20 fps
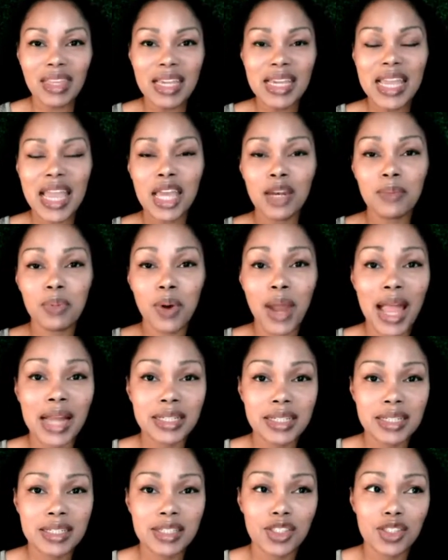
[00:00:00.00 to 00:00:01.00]
and
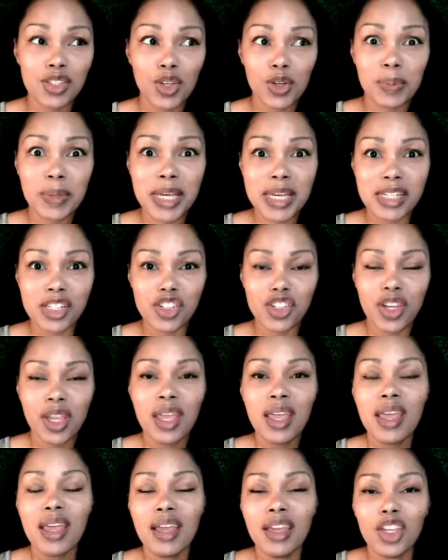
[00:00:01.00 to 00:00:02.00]
practice your pitch.
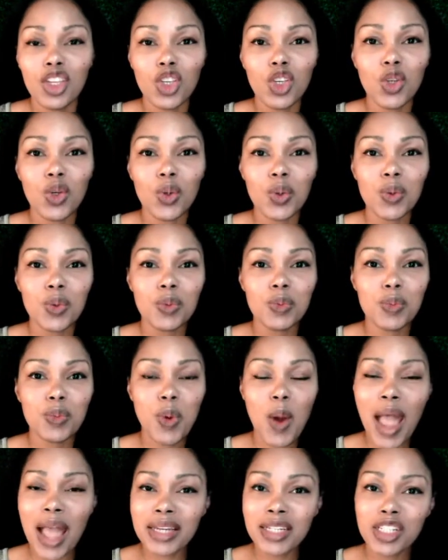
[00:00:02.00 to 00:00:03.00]
You
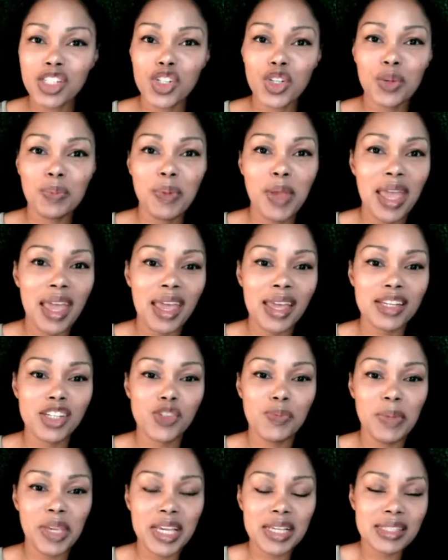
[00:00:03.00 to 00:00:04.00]
practice your pitch
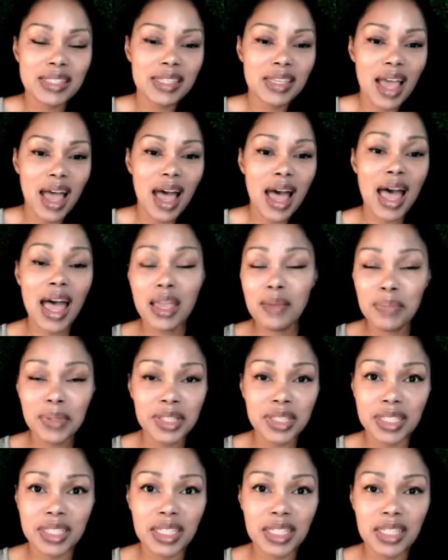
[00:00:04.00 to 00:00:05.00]
because I
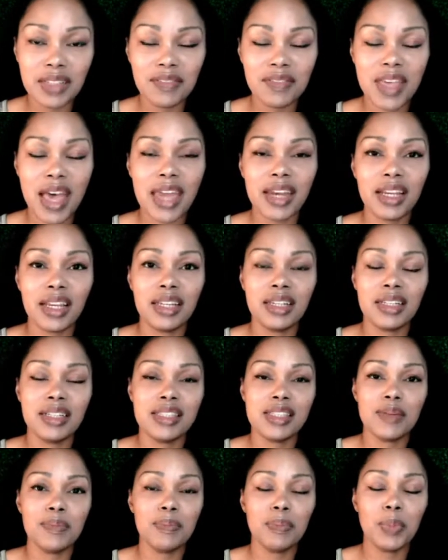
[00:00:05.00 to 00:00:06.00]
believe that it is
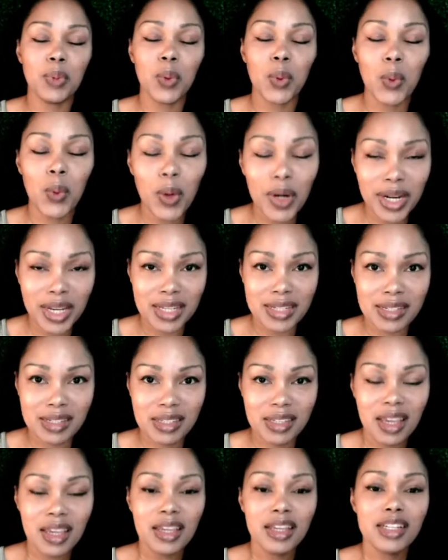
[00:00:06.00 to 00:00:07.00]
important
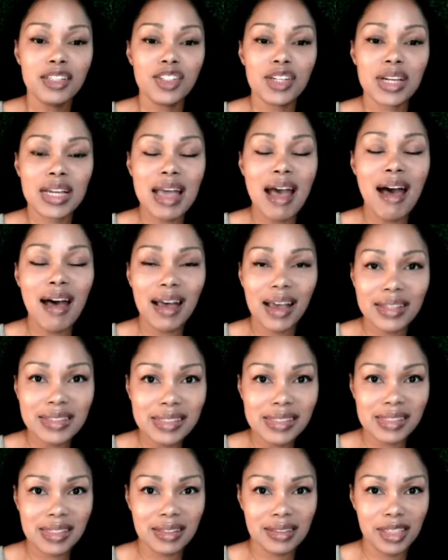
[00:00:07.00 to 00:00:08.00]
to
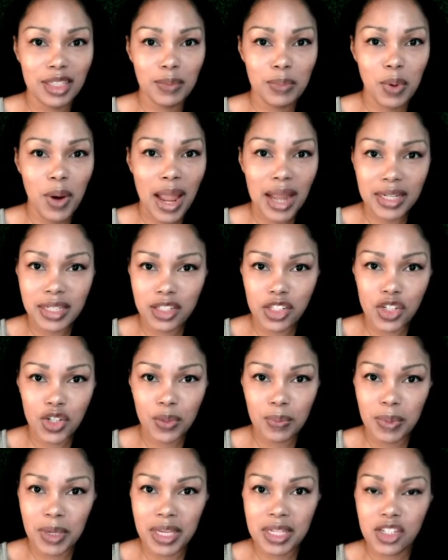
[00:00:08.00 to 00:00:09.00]
constantly practice your
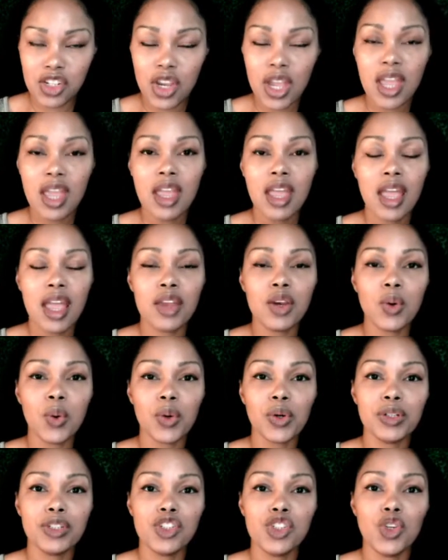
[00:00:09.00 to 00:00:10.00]
pitch in
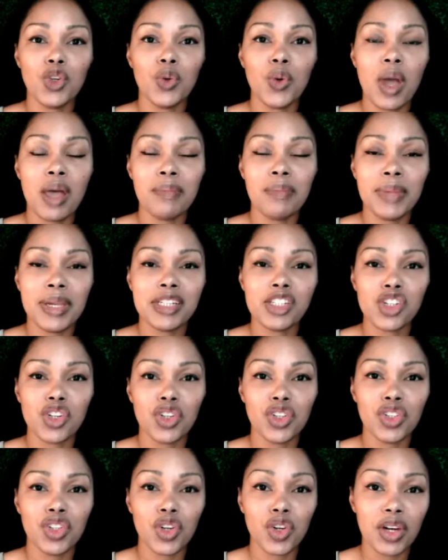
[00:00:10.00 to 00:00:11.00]
order to make sure
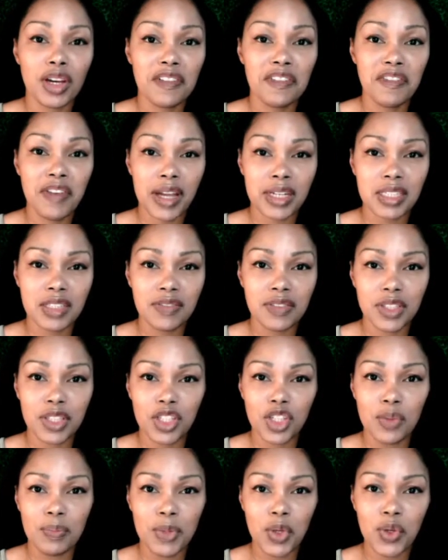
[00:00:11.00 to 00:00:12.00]
you're effectively
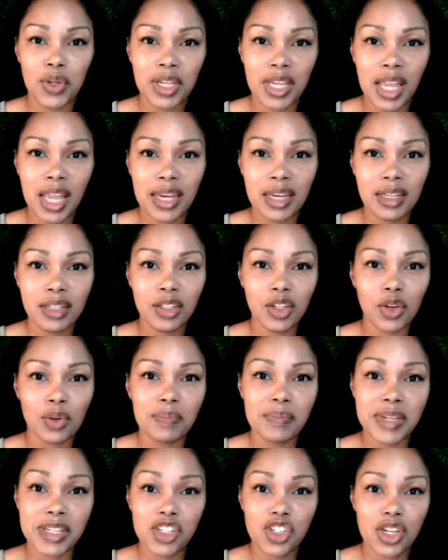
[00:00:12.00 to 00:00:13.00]
communicating your
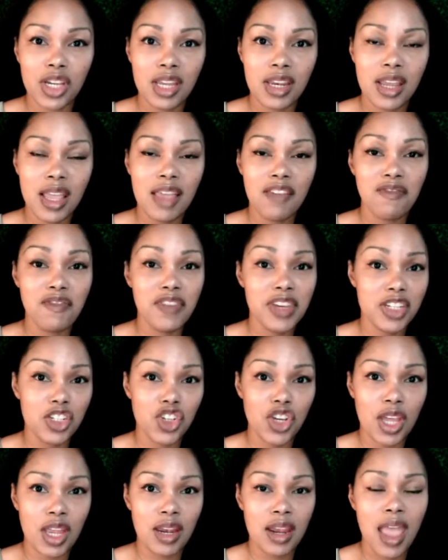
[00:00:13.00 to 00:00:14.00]
mission,
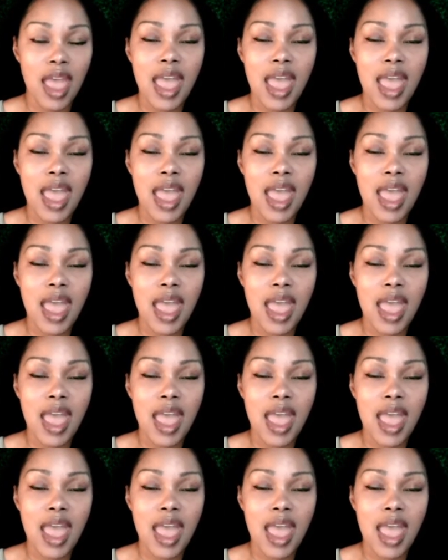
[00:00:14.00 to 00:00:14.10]
vision,